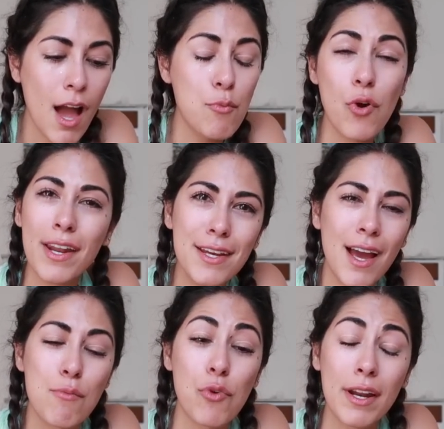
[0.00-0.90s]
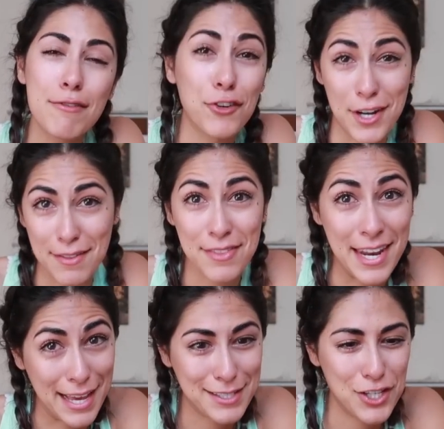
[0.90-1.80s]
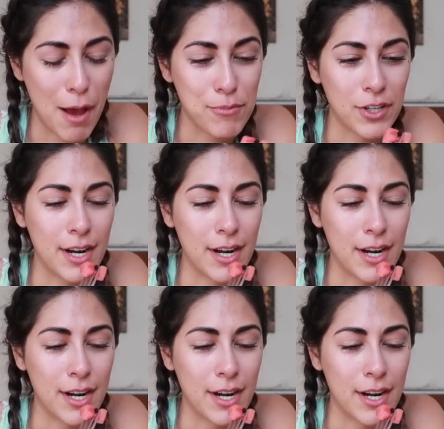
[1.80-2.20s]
I'm ready. I'm ready for ne the next chapter.